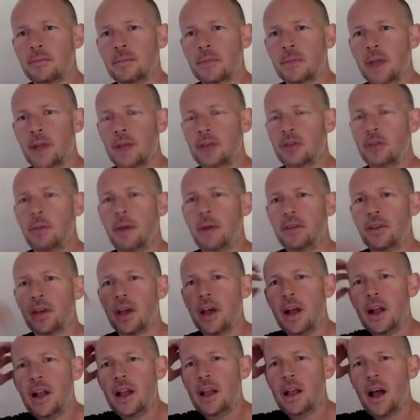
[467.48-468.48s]
That's amazing.
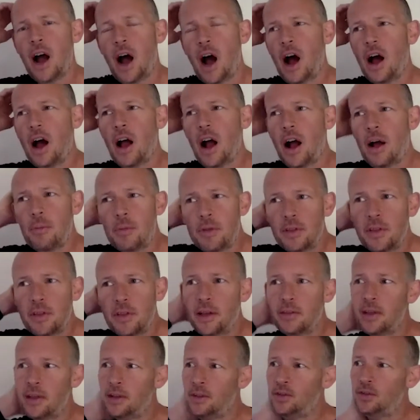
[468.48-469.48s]
I mean,
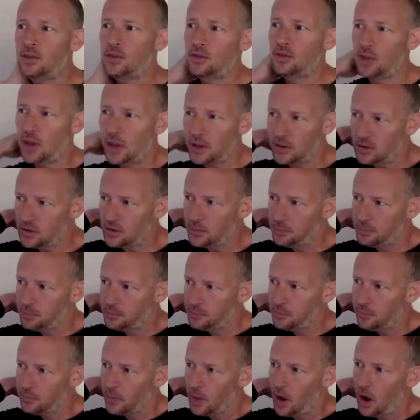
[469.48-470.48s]
that's.
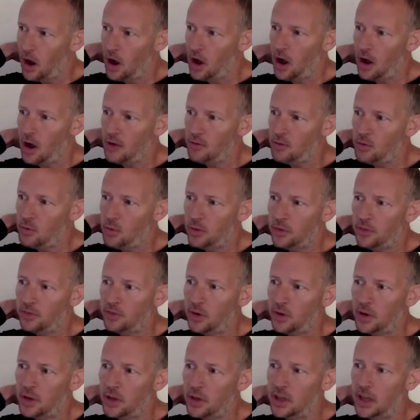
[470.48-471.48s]
I'm always
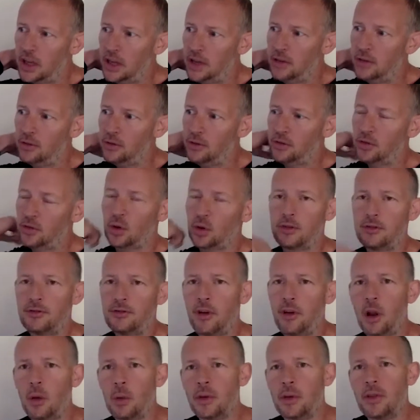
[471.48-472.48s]
very keen, sort of
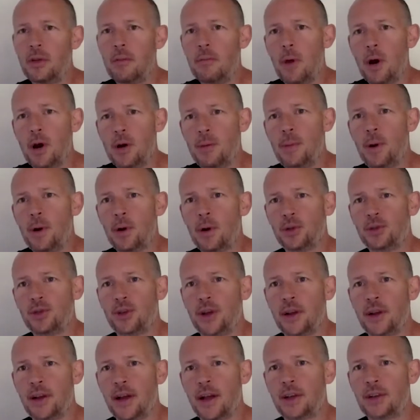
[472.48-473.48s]
following the mobile
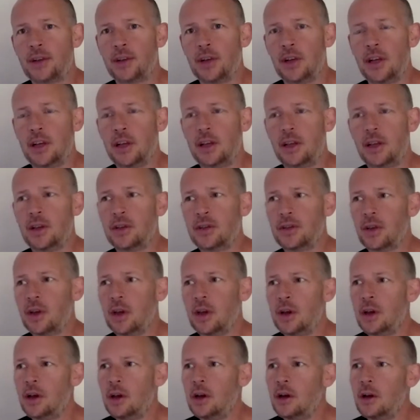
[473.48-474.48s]
trend, actually, because
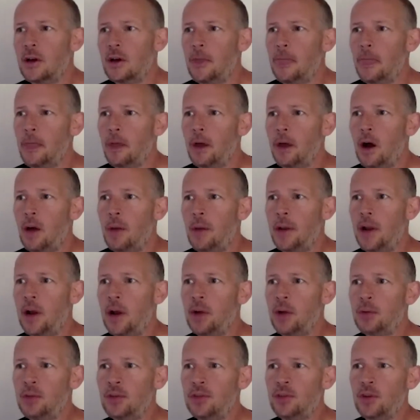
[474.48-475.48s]
I mean,
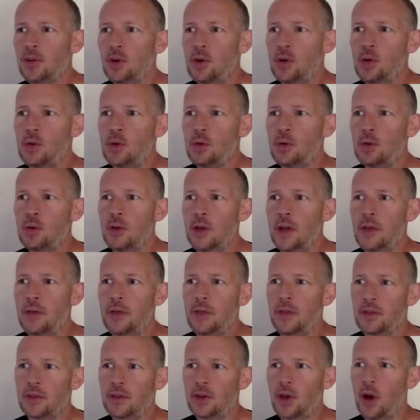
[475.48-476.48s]
I'm still in
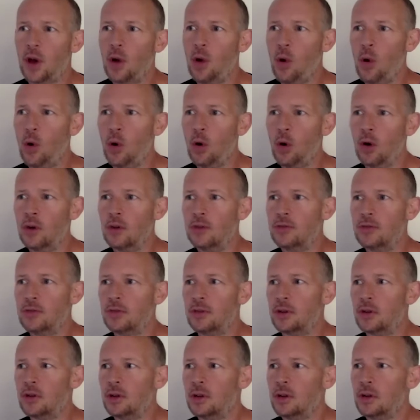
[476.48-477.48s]
this cohort of
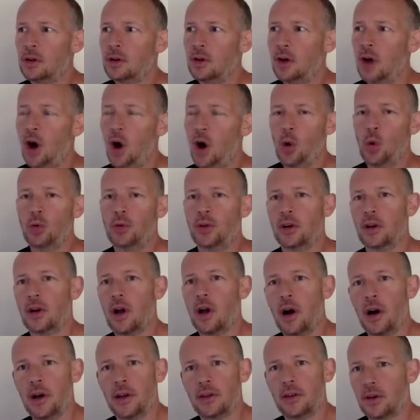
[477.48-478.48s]
older
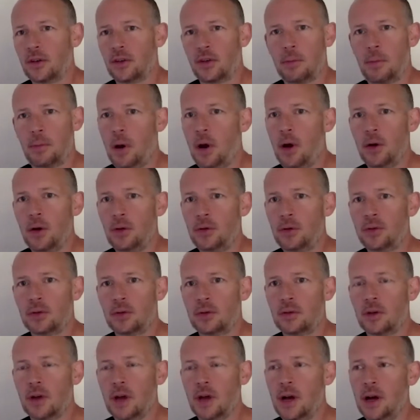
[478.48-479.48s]
guys, I suppose.
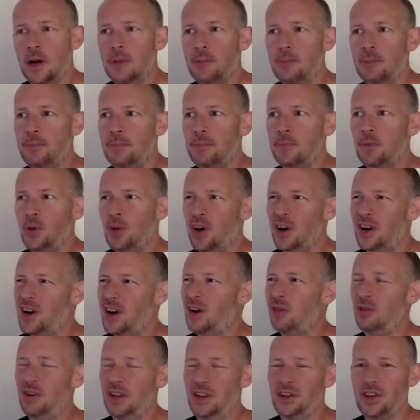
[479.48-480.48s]
Well, I
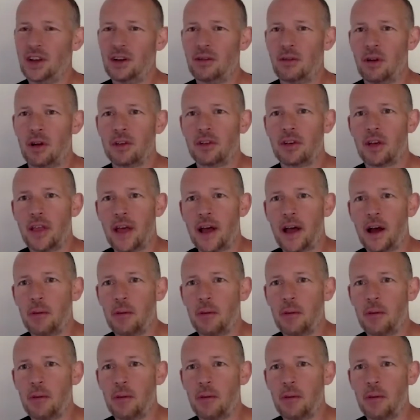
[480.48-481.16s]
can't really generalize like that. I